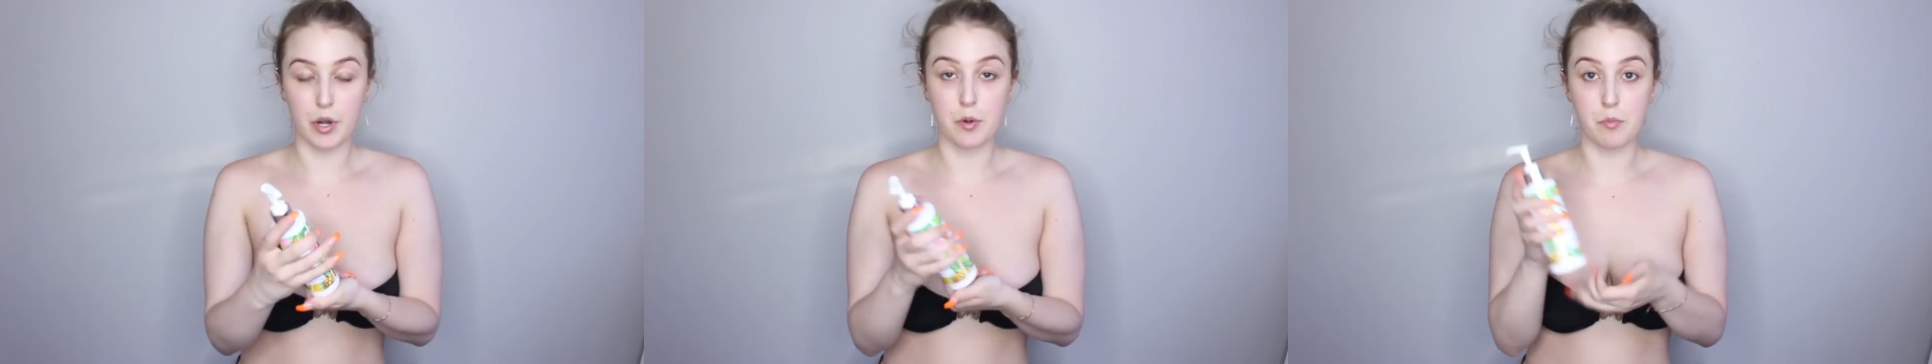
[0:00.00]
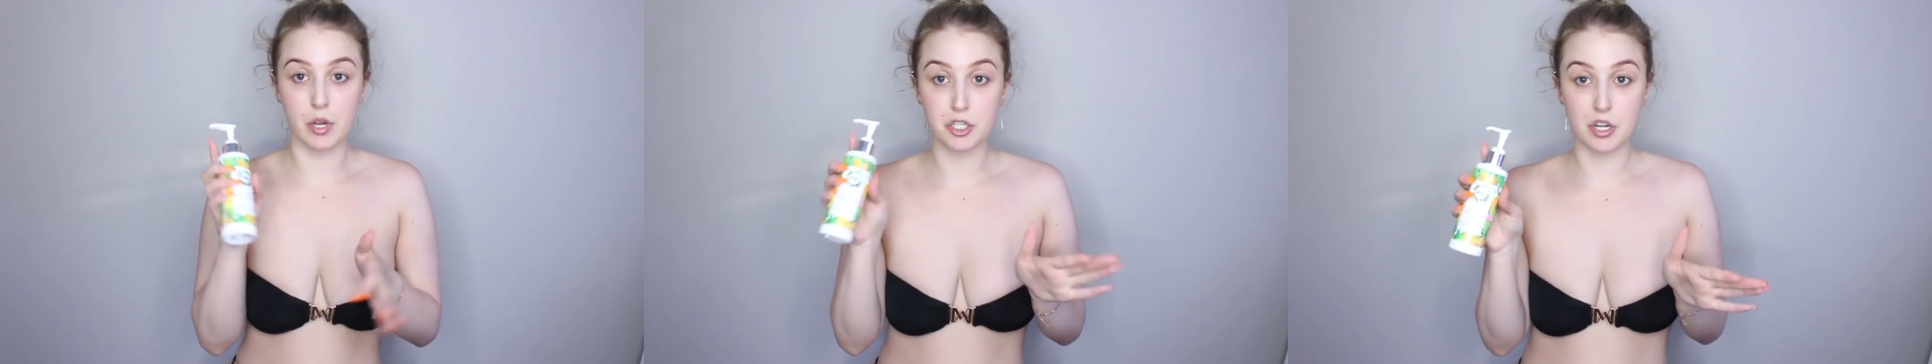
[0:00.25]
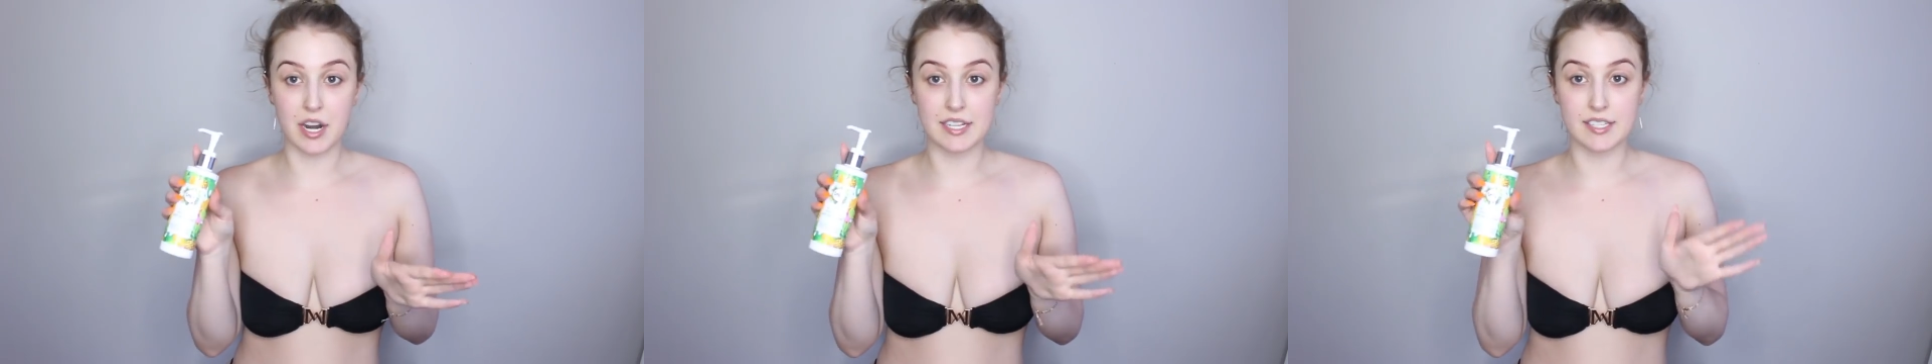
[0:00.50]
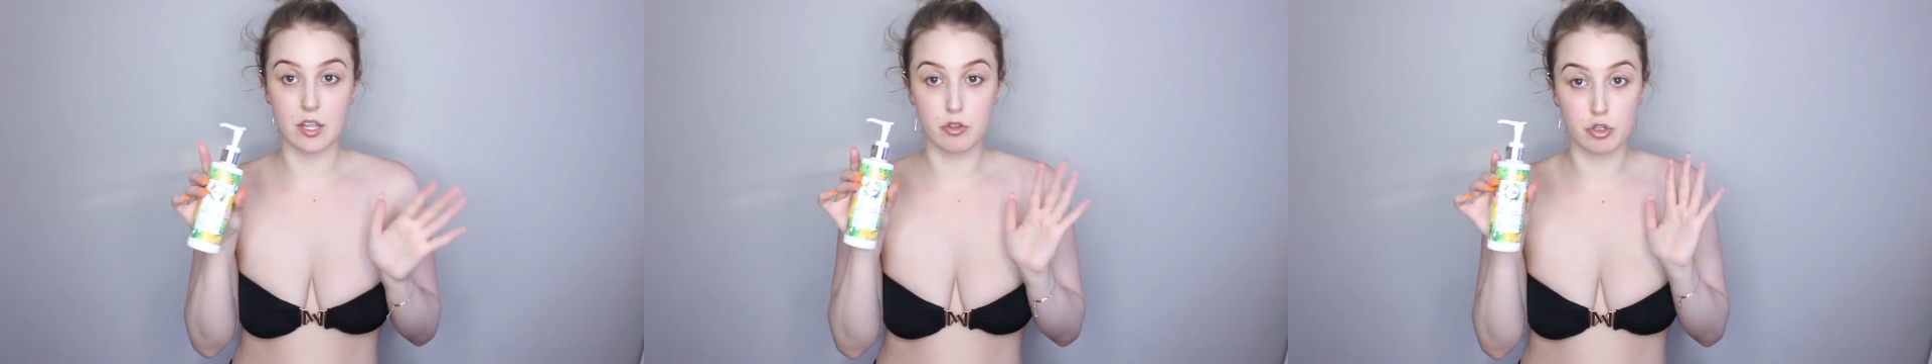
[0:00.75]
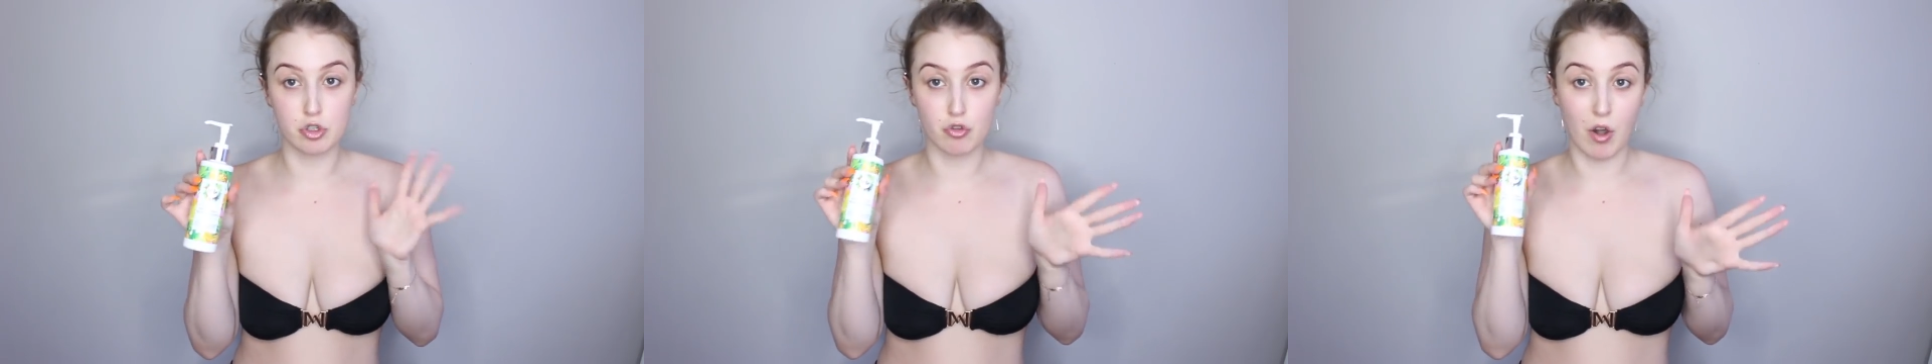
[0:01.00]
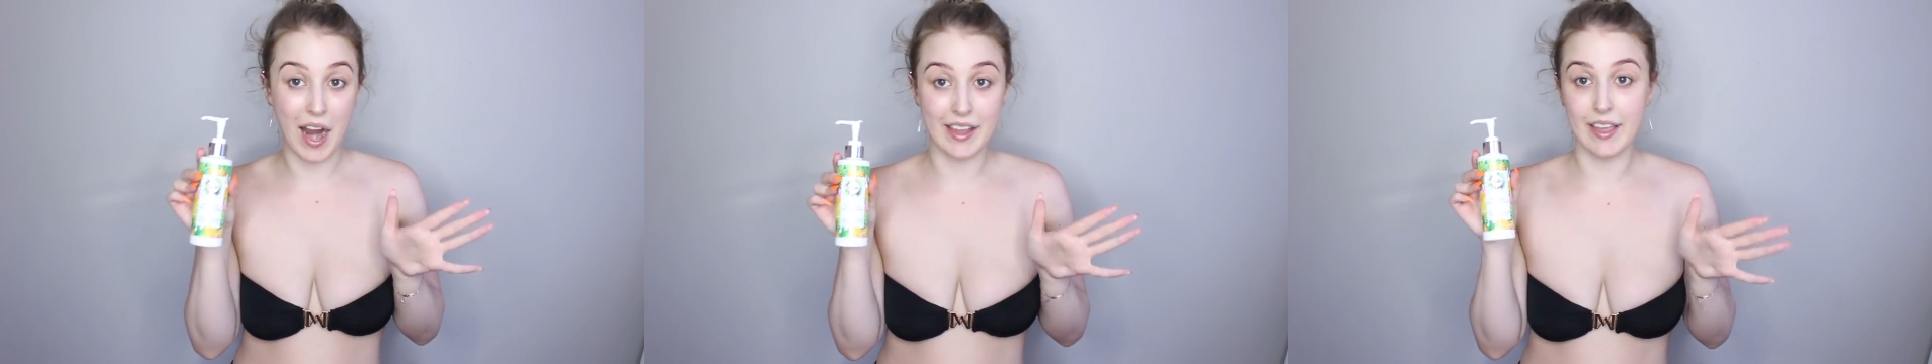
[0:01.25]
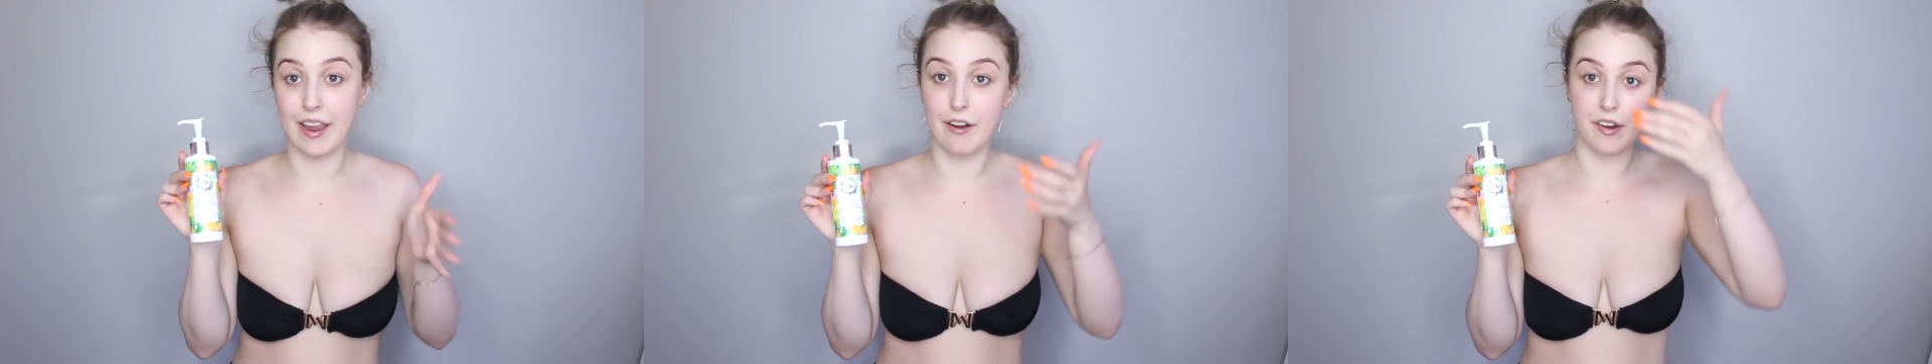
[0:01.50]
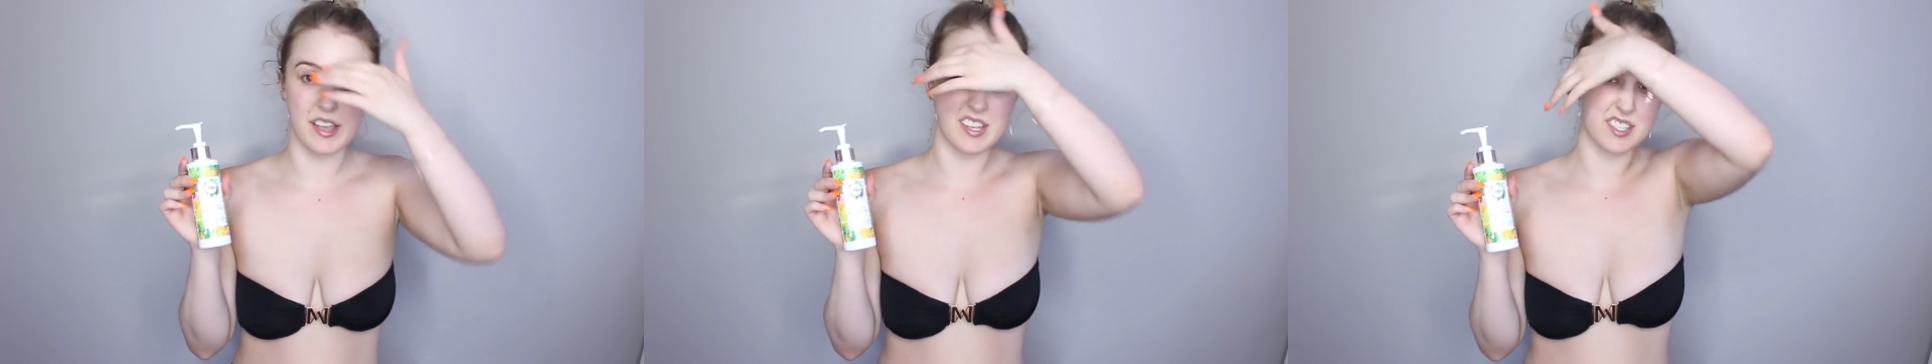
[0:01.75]
We're gonna moisturize the dry
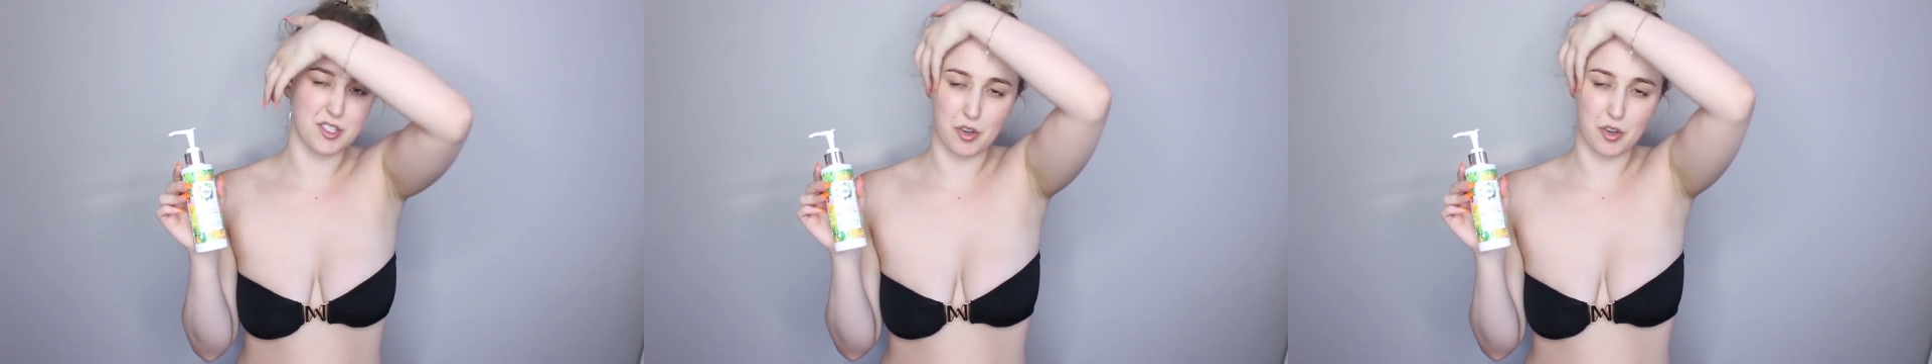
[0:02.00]
areas,